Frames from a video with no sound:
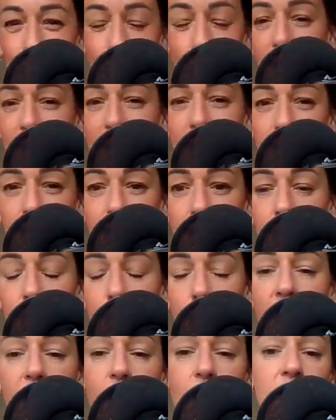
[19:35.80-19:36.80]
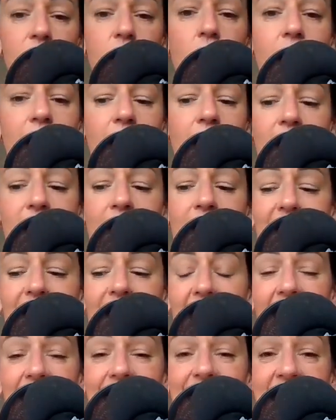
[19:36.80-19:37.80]
20 little squares on it.
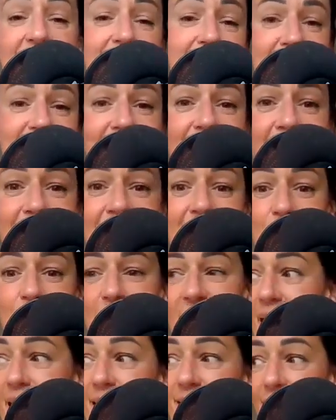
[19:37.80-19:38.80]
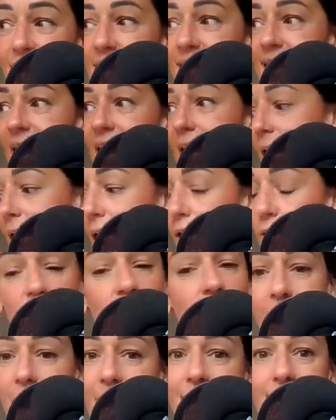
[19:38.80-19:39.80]
And that's sexy to me. I like that. Get out the
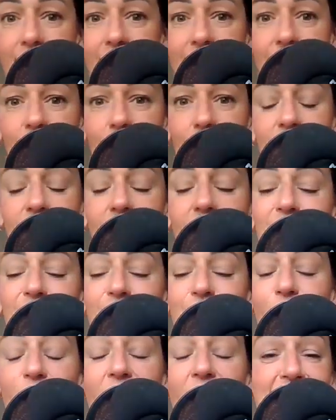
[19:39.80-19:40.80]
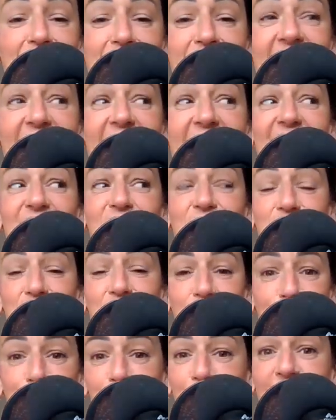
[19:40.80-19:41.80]
highlighters. So I'm
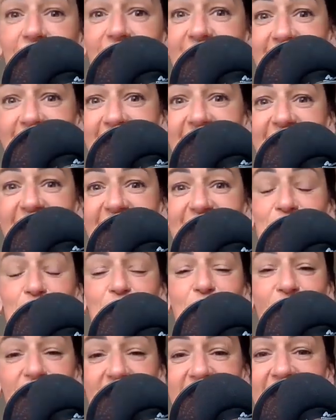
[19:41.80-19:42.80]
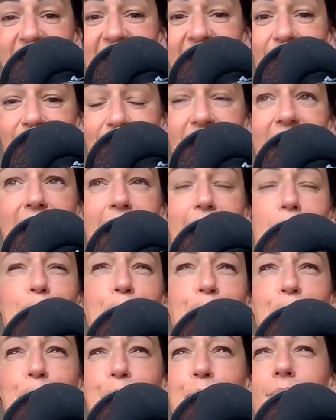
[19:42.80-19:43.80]
super excited to print it already.
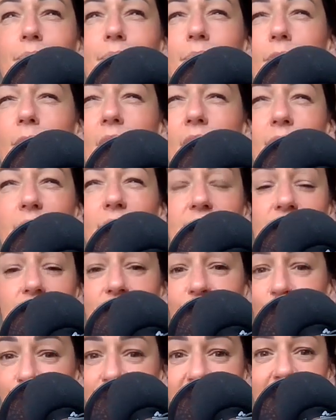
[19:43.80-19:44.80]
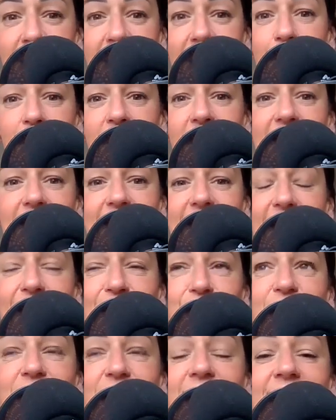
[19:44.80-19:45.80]
to start setting my
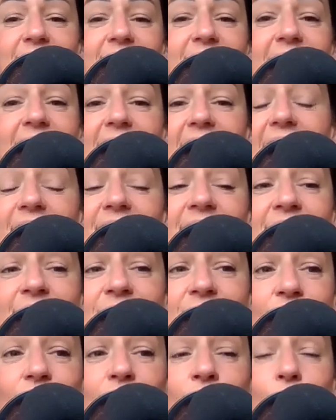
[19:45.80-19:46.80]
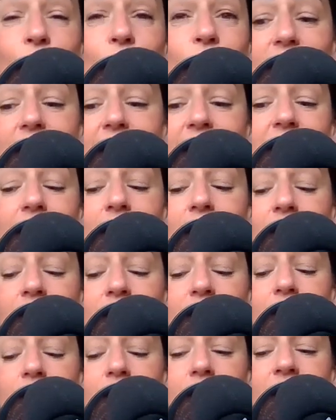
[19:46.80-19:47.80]
intentions and to start working
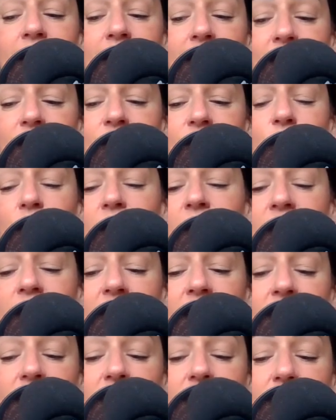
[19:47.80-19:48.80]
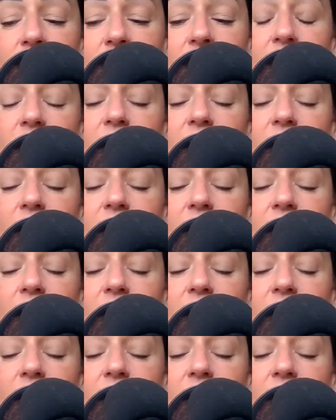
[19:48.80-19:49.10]
on my next 20 days.